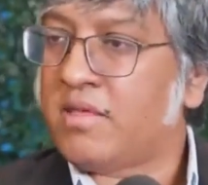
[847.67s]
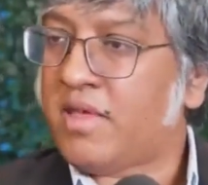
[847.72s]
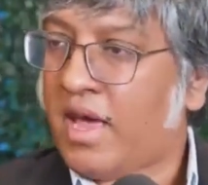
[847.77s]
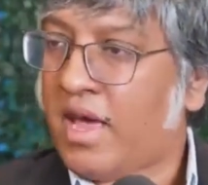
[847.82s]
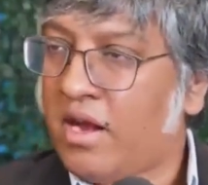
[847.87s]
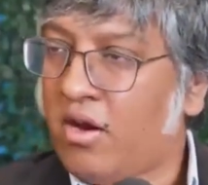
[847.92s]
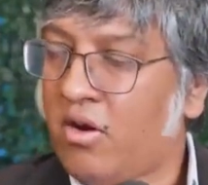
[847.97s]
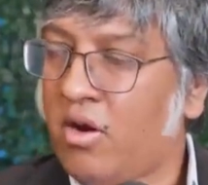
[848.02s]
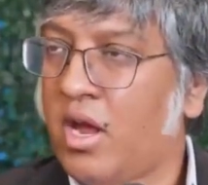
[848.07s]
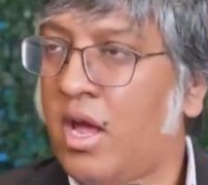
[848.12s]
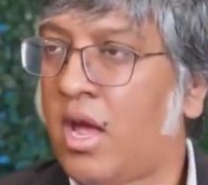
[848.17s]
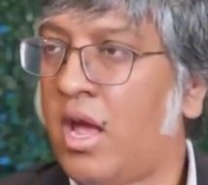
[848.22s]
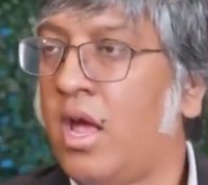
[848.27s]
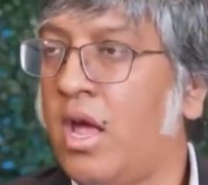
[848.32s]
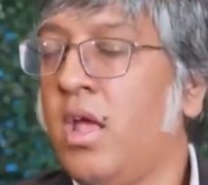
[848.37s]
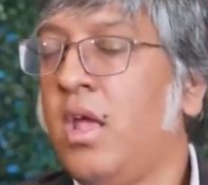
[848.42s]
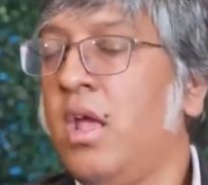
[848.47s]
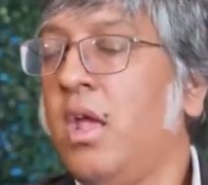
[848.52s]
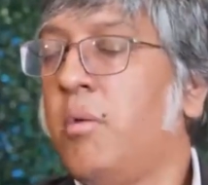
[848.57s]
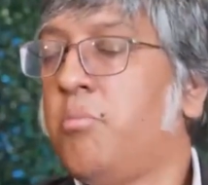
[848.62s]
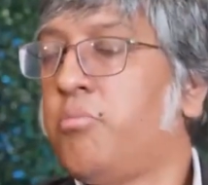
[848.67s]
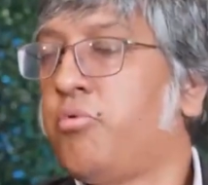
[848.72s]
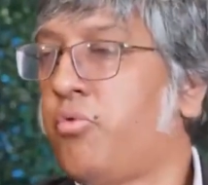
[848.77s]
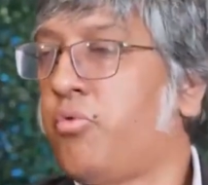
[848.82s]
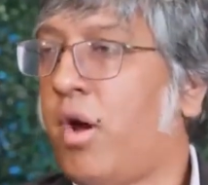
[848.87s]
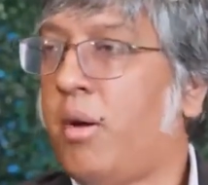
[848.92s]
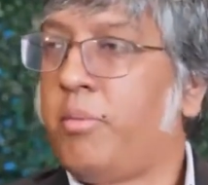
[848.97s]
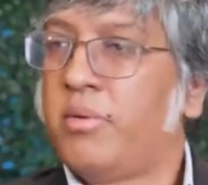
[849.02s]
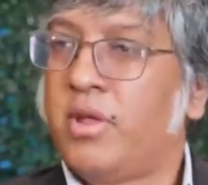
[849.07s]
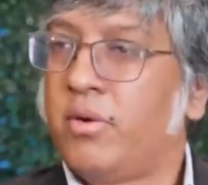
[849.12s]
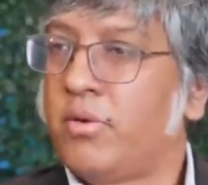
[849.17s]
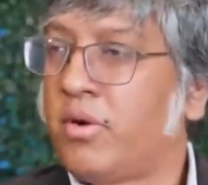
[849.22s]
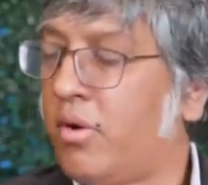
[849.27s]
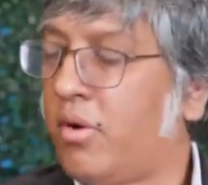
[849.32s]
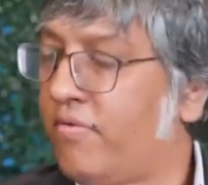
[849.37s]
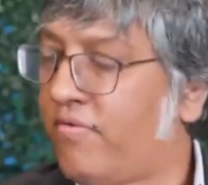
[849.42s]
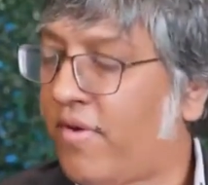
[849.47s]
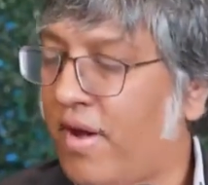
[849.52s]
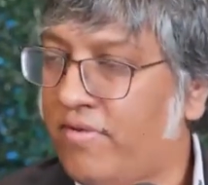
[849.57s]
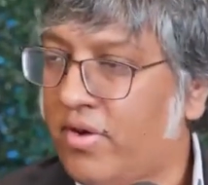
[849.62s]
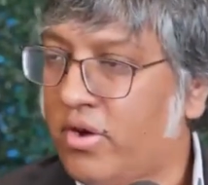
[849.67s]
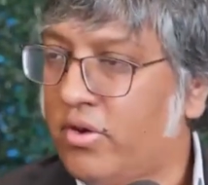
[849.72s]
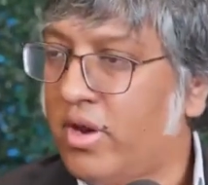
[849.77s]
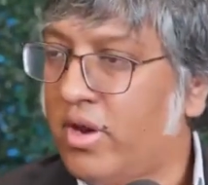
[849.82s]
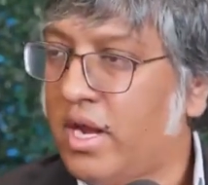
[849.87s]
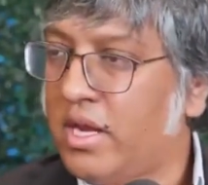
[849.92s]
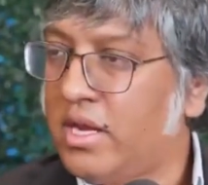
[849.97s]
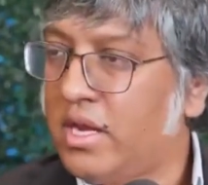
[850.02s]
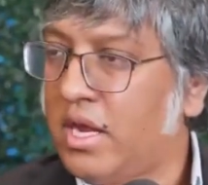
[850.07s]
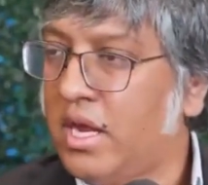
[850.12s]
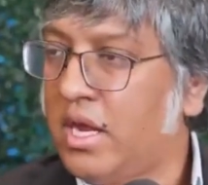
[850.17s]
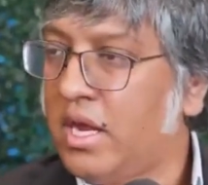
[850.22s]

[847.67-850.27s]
that area, probably around 500 AD,